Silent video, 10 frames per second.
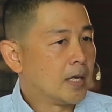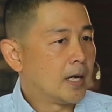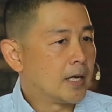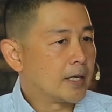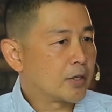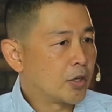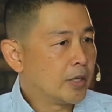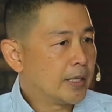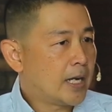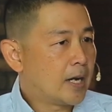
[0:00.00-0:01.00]

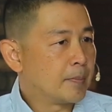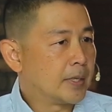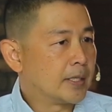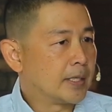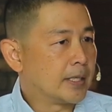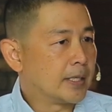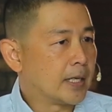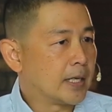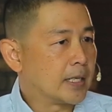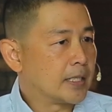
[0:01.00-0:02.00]
Currently, I'm in
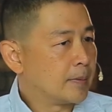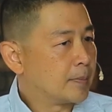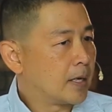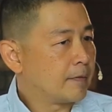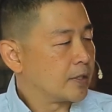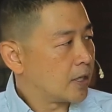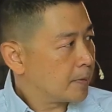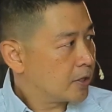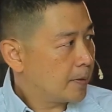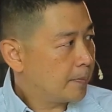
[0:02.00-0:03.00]
the Deep Dive
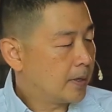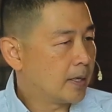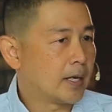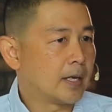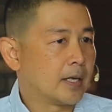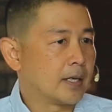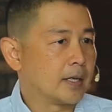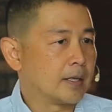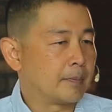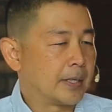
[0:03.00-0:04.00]
Discipleship,
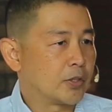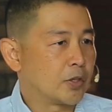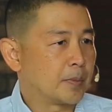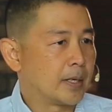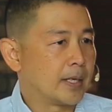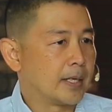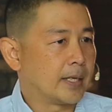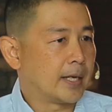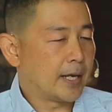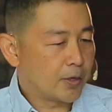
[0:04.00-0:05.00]
mentored
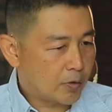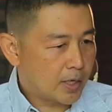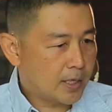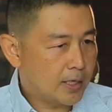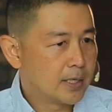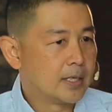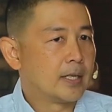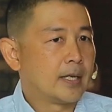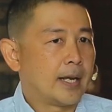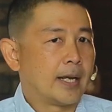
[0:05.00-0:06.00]
by Hendra.
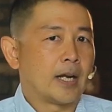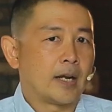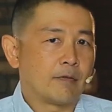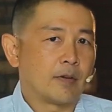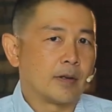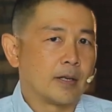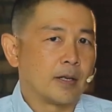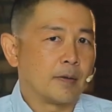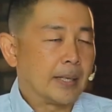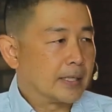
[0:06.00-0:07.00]
And I have
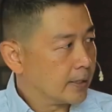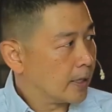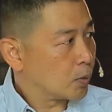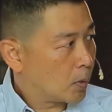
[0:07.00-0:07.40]
a mentee as